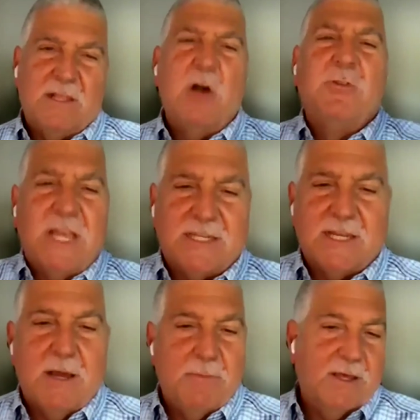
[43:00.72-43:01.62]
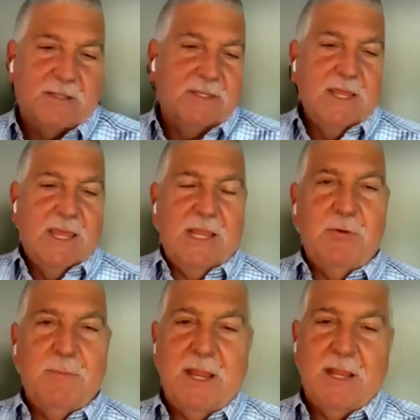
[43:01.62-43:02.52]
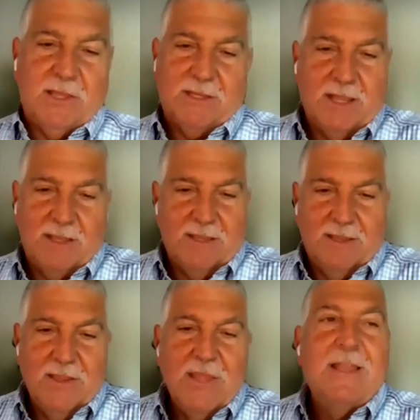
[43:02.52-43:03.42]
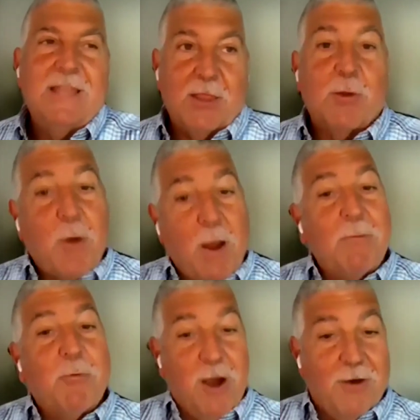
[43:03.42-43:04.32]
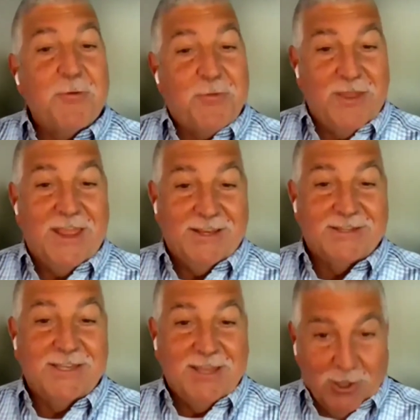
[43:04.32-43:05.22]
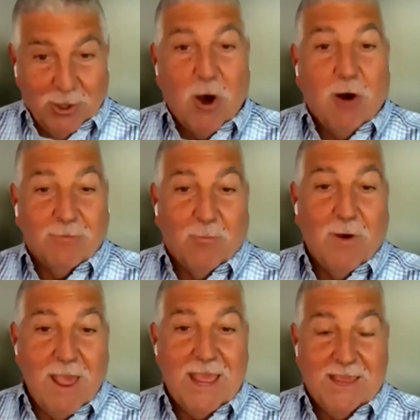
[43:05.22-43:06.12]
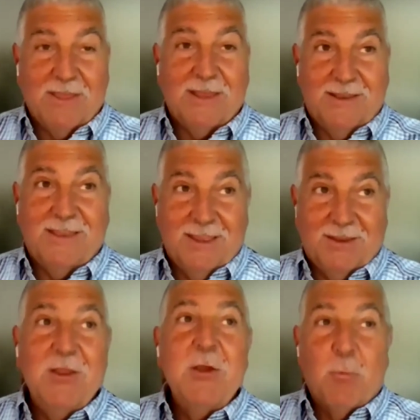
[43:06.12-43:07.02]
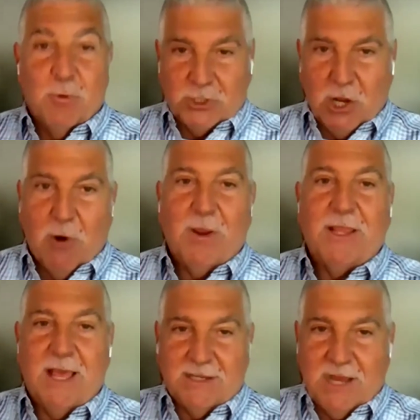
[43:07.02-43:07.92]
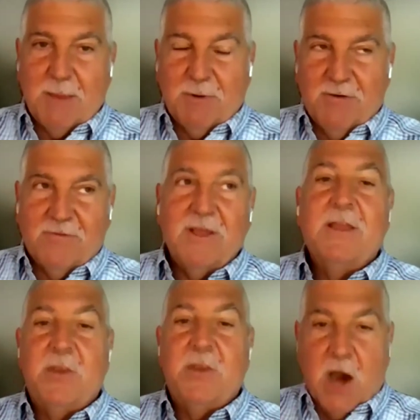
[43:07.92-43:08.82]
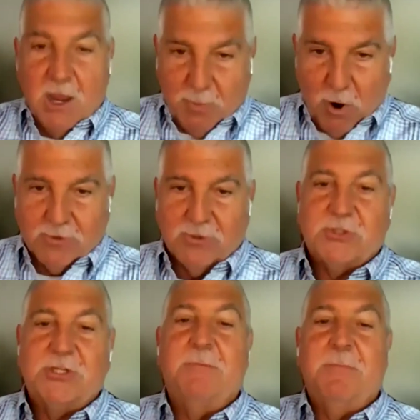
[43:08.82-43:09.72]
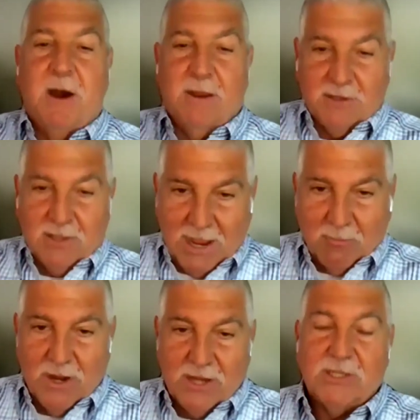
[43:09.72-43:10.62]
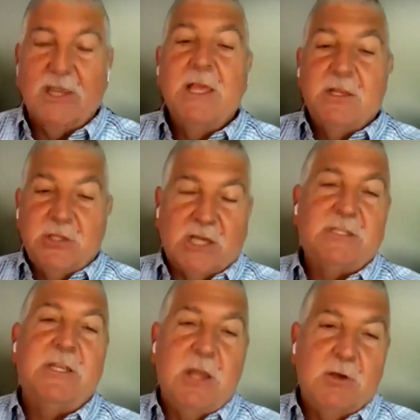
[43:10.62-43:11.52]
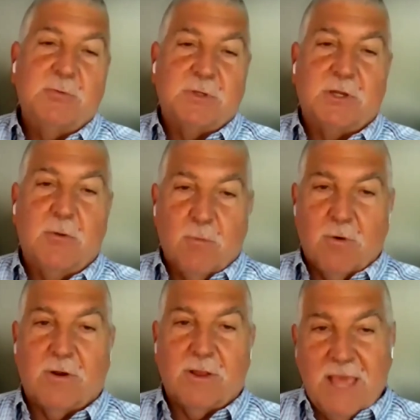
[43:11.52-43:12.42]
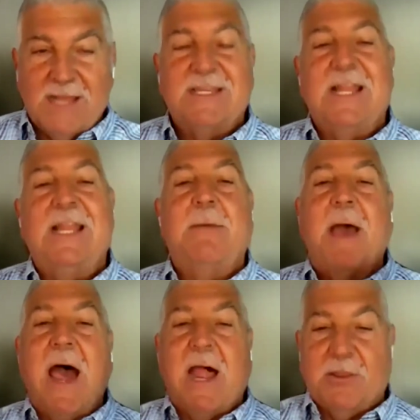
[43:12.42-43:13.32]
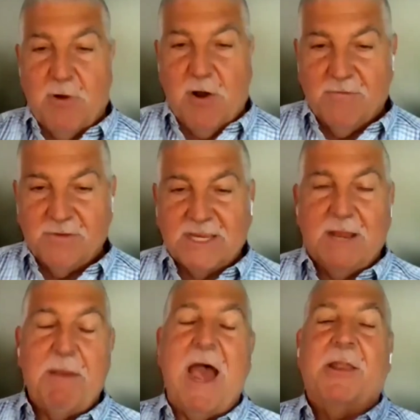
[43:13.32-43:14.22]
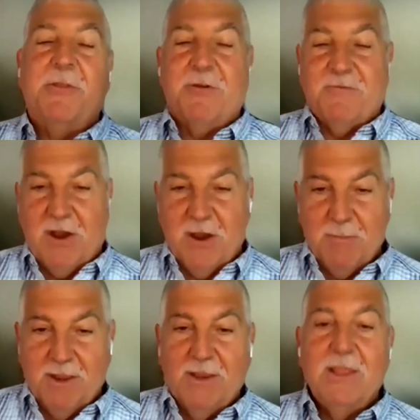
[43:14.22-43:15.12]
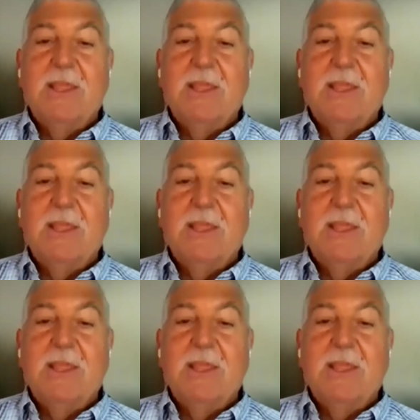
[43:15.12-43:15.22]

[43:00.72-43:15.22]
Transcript: coach has to come to us. He knew immediately. Now there probably were other things along the way that were showing that type of non-partnership, non-collaboration. Justin knows what's going to work, and that is getting them out of their office, getting them out of their environment,